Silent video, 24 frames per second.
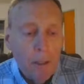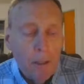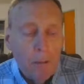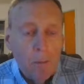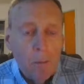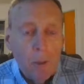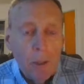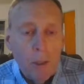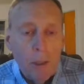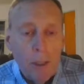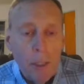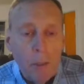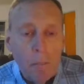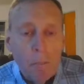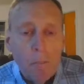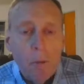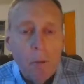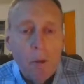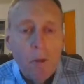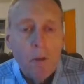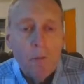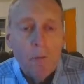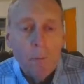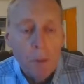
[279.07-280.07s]
we see
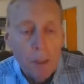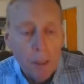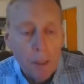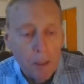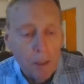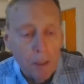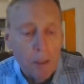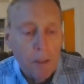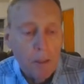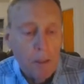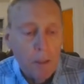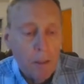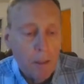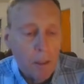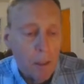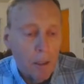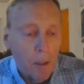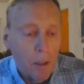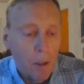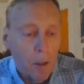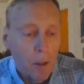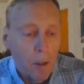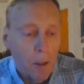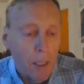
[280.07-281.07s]
movement
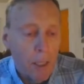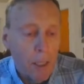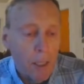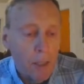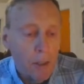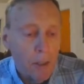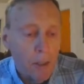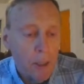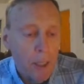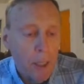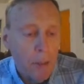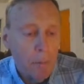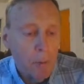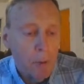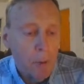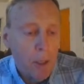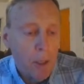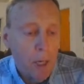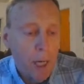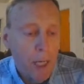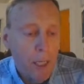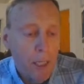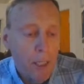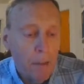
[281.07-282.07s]
occurring in
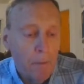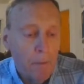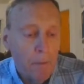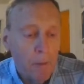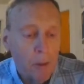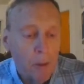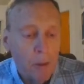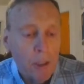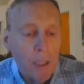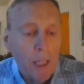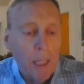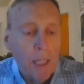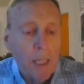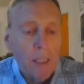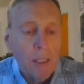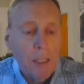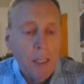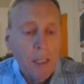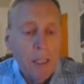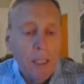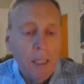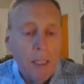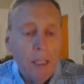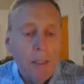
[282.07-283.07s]
chapter 8 and verse
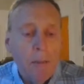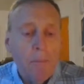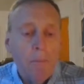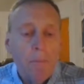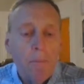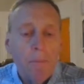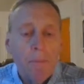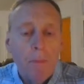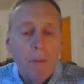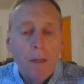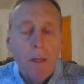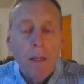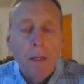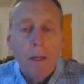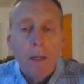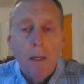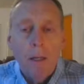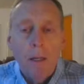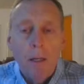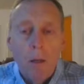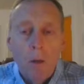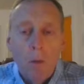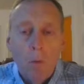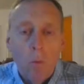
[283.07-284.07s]
18,
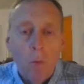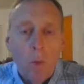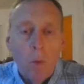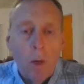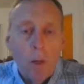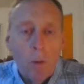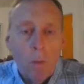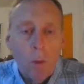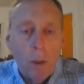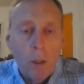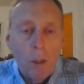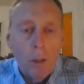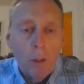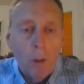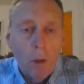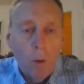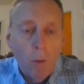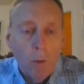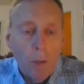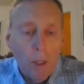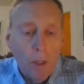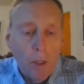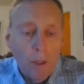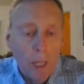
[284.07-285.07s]
where we're
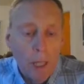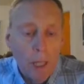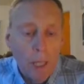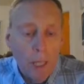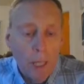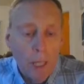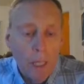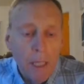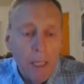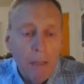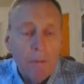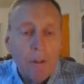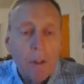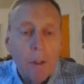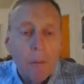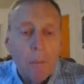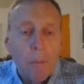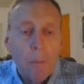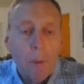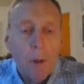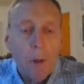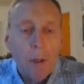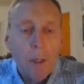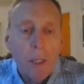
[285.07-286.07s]
told that they leave
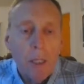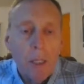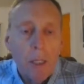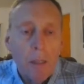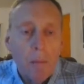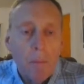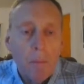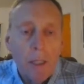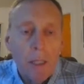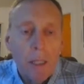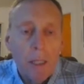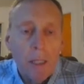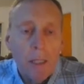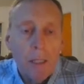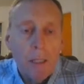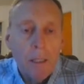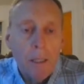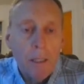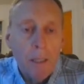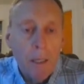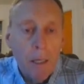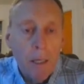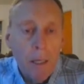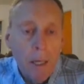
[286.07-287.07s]
Capernaum
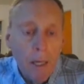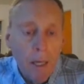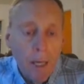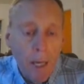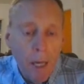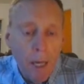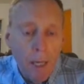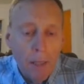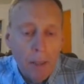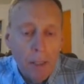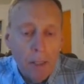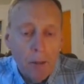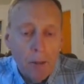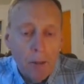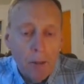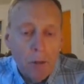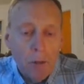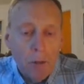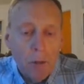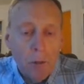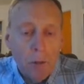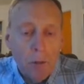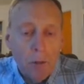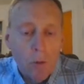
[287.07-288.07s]
then, and they
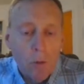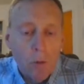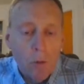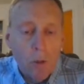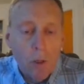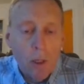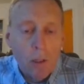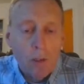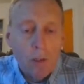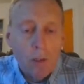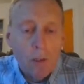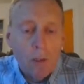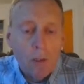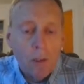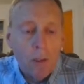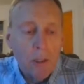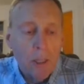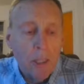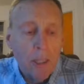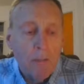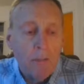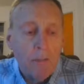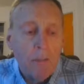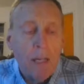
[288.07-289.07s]
cross the
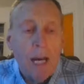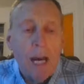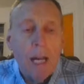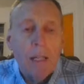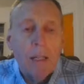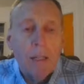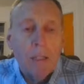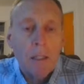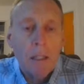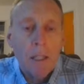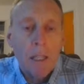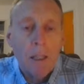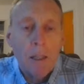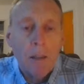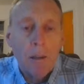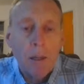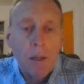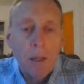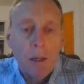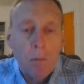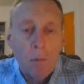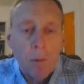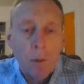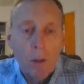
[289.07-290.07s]
Sea of Galilee,
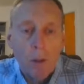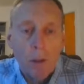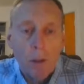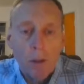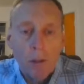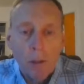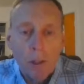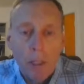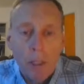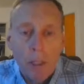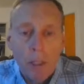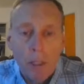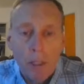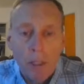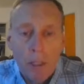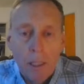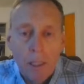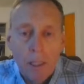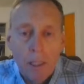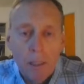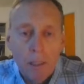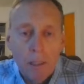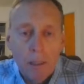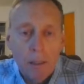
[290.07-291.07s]
and we're going to see that
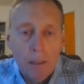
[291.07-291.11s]
they